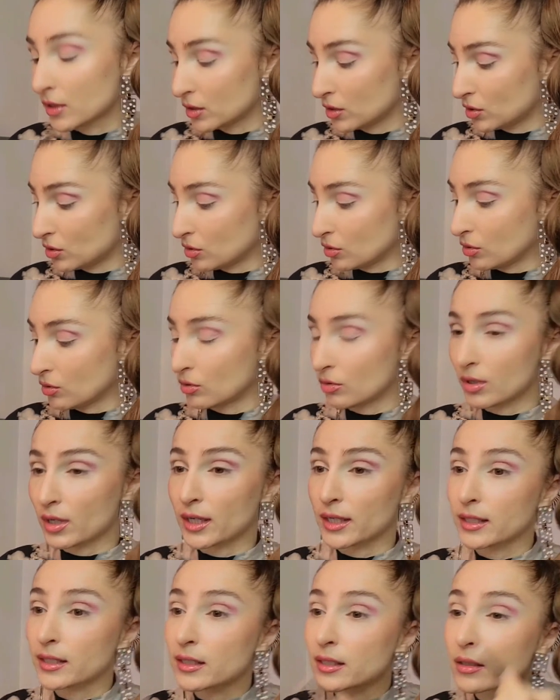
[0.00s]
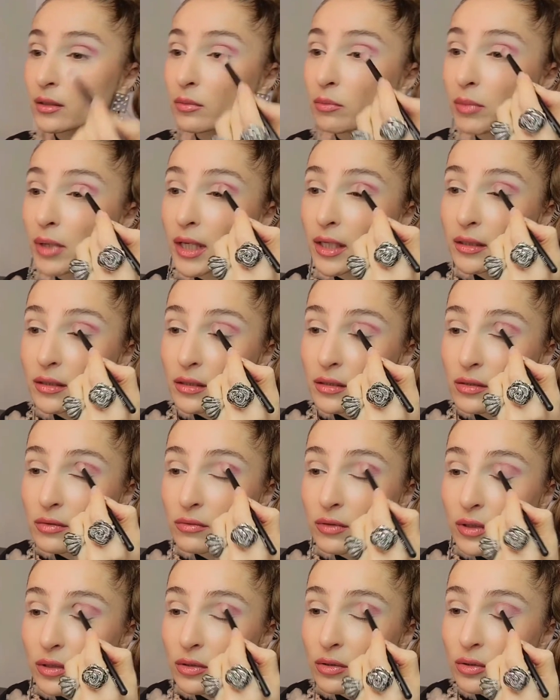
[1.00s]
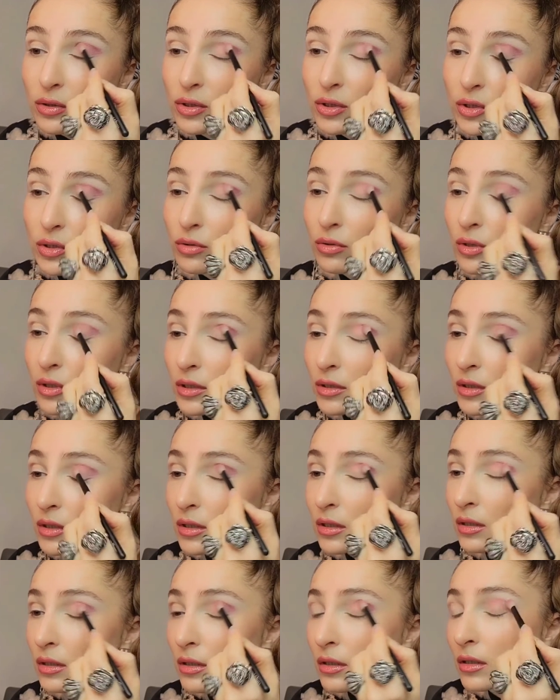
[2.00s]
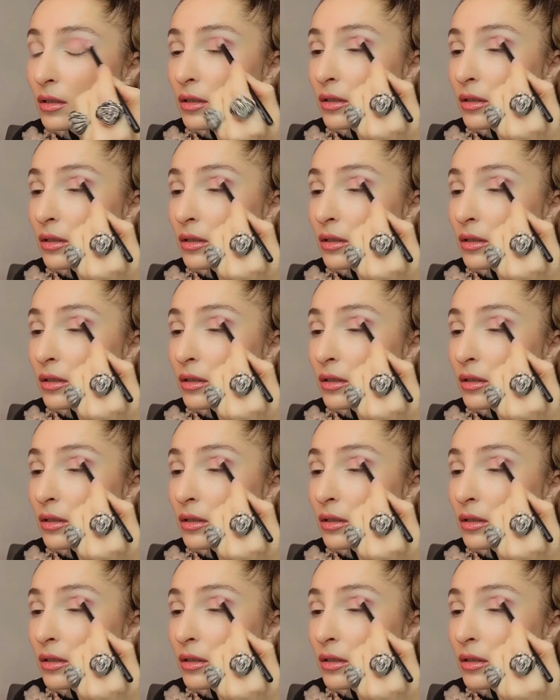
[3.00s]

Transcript: so I can make this video shorter.